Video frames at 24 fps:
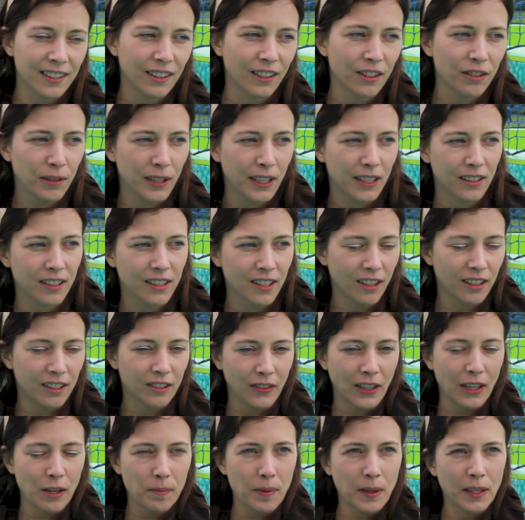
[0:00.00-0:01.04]
so we can start
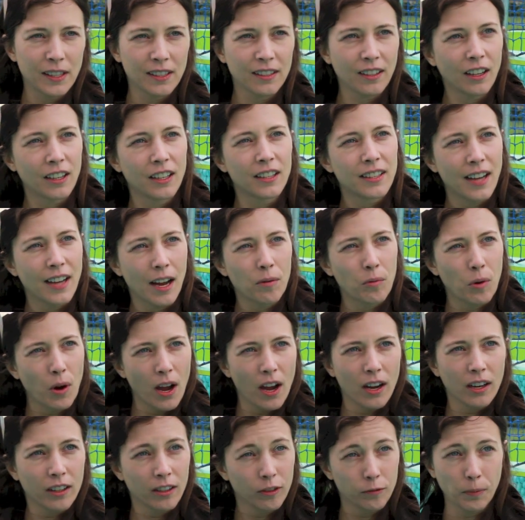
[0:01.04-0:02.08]
developing this kind of
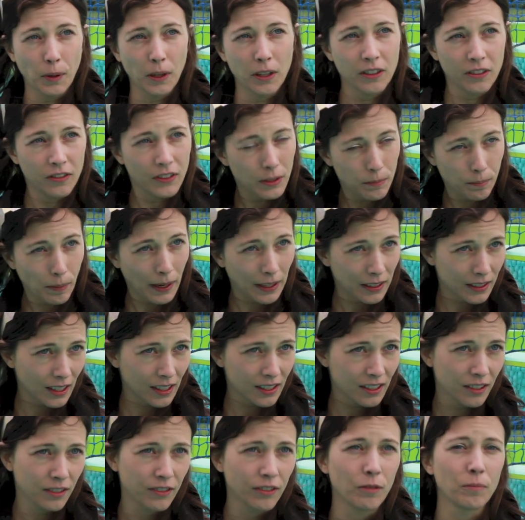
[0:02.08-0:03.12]
network of biofeedback
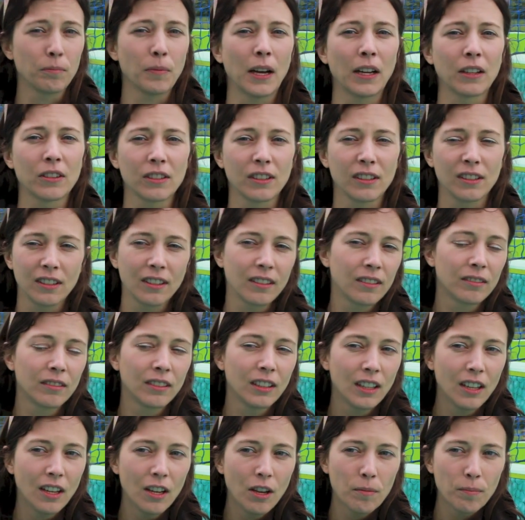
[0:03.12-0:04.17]
data from houses
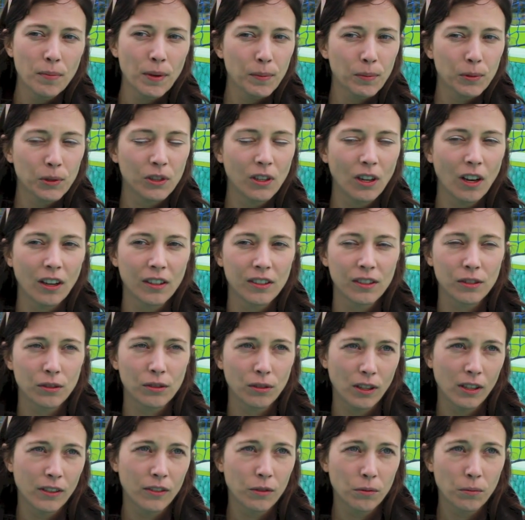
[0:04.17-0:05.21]
and people's gardens
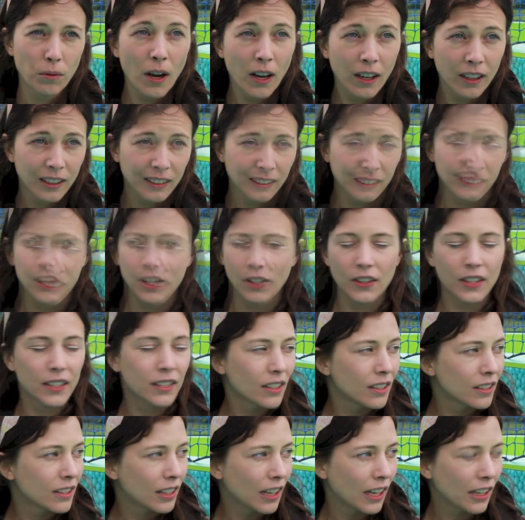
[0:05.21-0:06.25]
all over the world. So
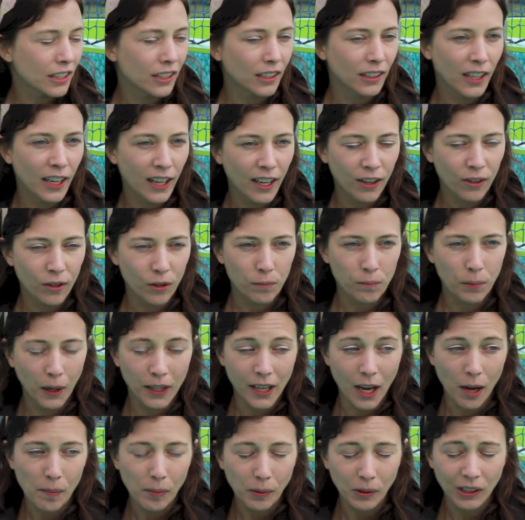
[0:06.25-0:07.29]
this installation here on
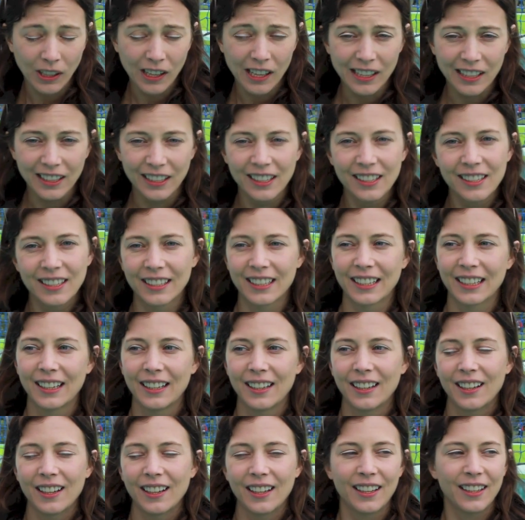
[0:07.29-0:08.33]
Pineapple
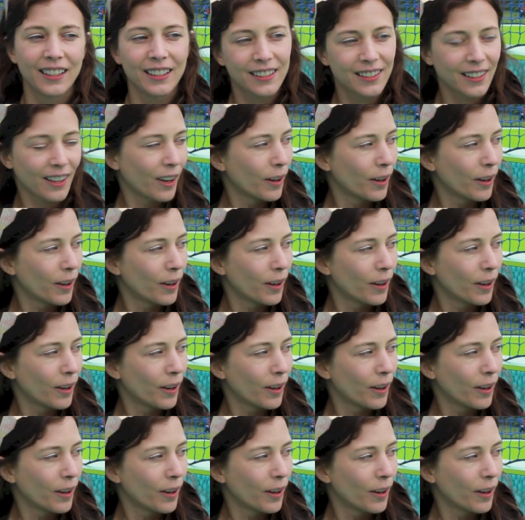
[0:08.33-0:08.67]
Island is